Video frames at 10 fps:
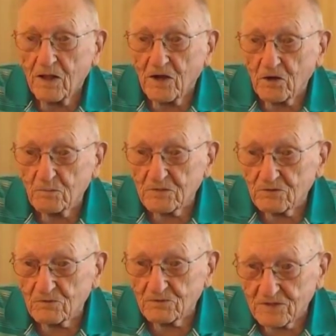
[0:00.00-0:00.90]
Airmen
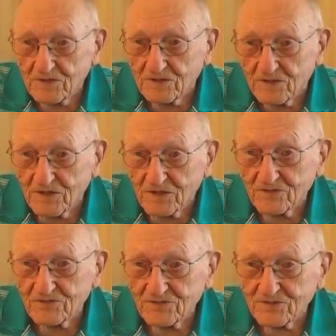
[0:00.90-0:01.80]
don't need
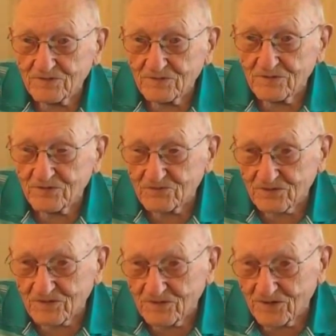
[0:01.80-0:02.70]
guns unless they
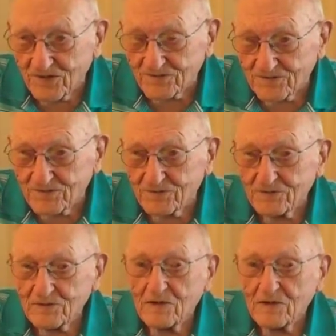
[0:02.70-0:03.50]
get down there.